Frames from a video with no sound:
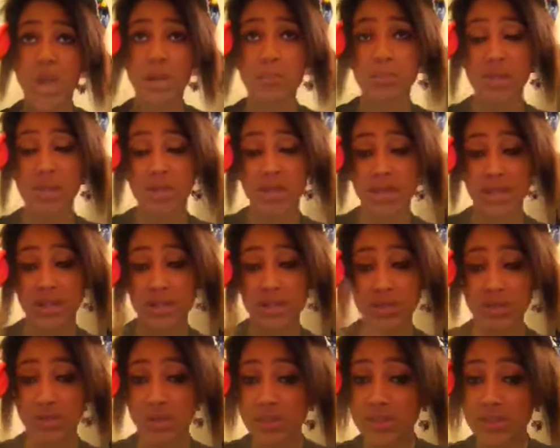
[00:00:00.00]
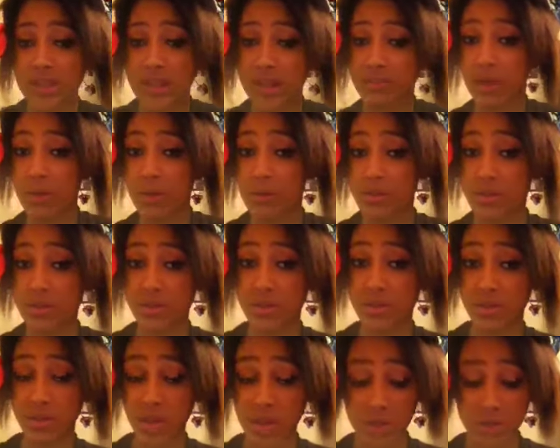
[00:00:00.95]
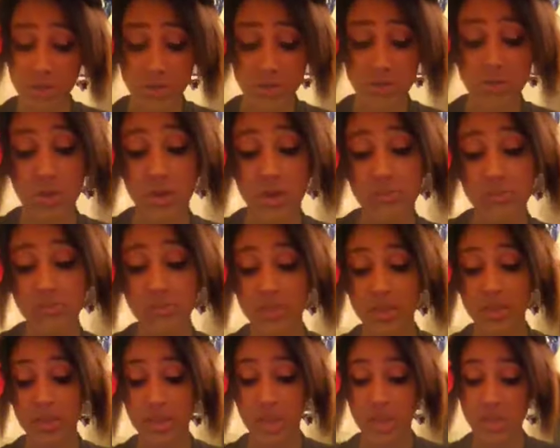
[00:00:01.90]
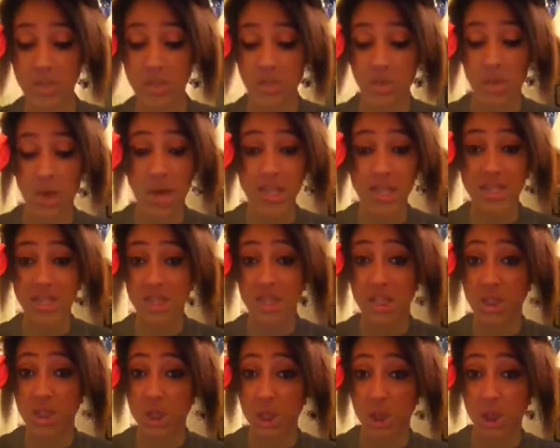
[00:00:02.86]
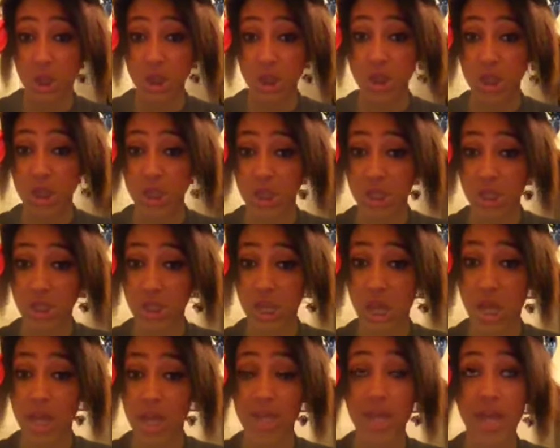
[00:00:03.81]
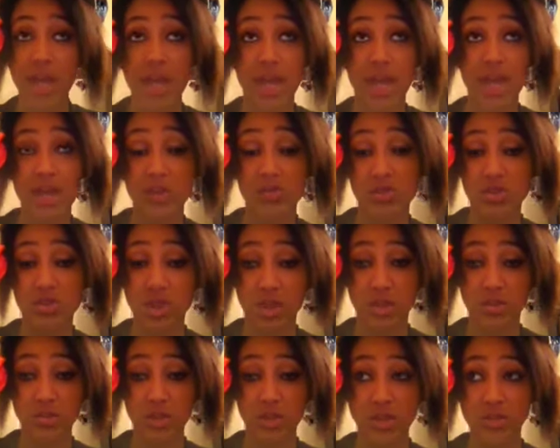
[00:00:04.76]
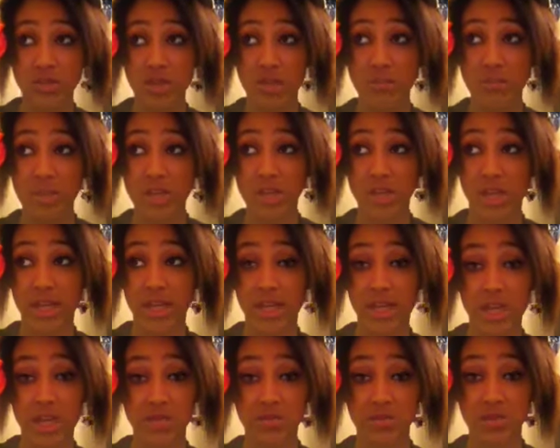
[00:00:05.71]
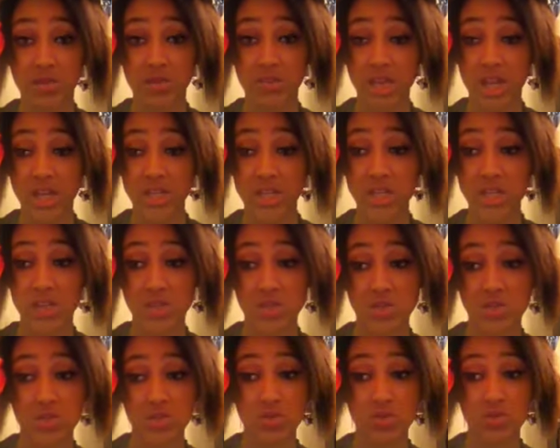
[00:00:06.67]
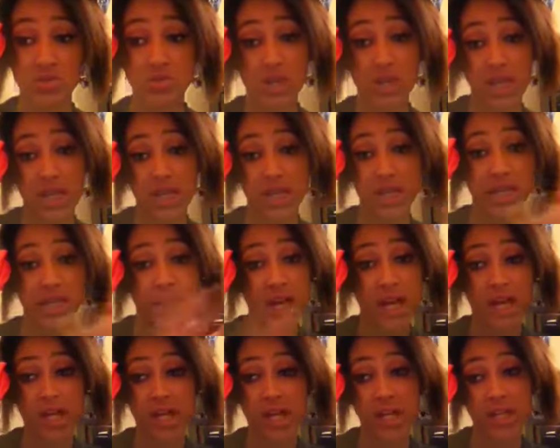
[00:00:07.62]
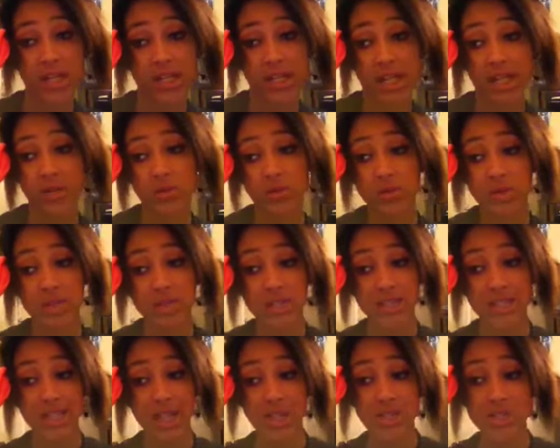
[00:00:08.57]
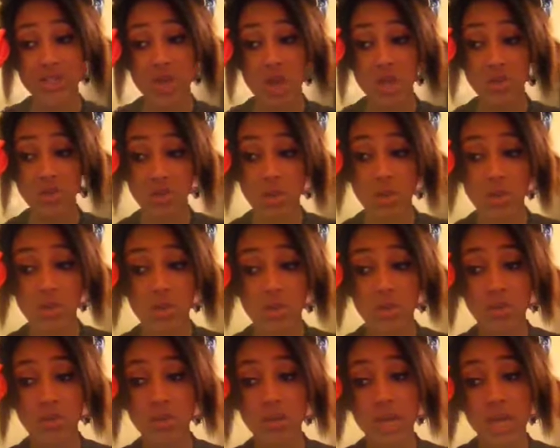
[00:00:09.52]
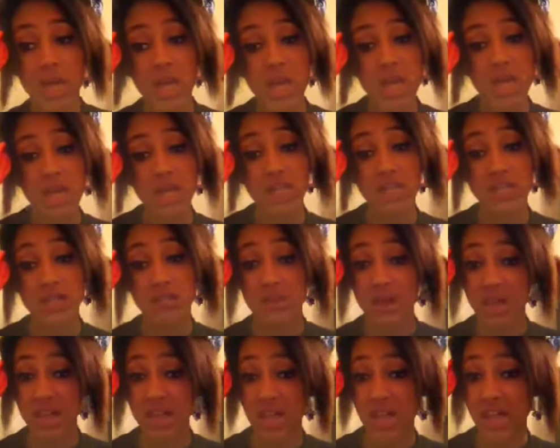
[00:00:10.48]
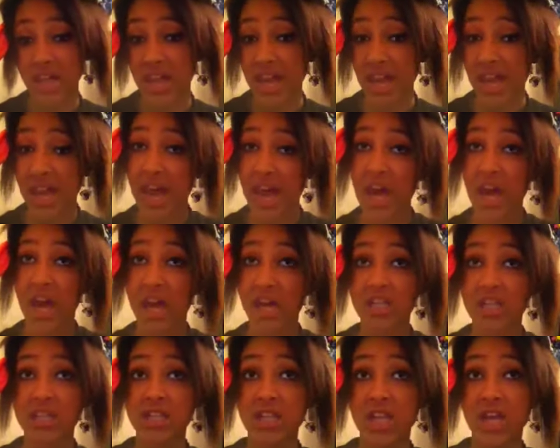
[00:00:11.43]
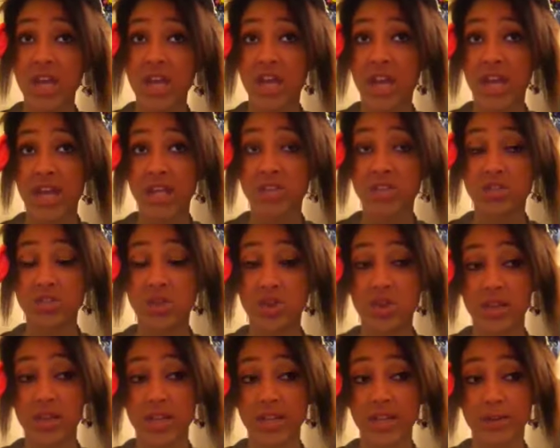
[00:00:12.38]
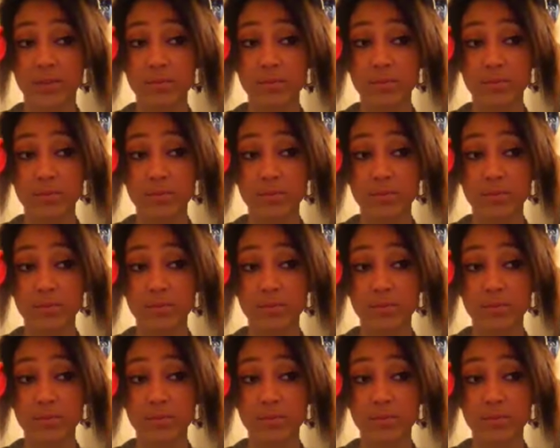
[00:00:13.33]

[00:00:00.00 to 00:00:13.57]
But, like, this one time, I was in the dollar store, and, you know, I saw this good-looking guy. He was, like, dressed up in, like, his Versace suit, and he had on, like, really nice cologne. It smelled like Axe. And so, like,